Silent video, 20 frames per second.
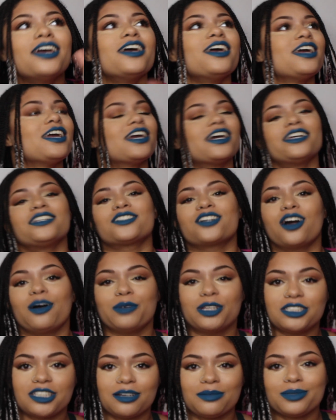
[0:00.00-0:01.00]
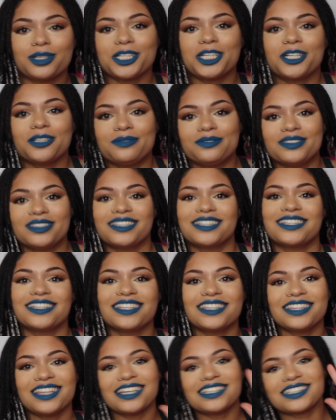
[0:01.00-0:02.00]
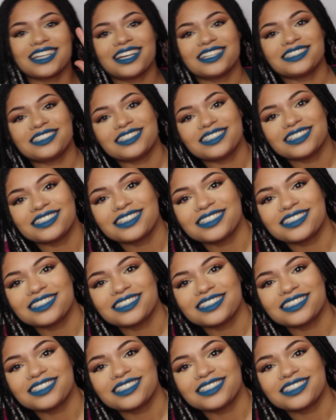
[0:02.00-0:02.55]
and comment down below. Thanks, guys.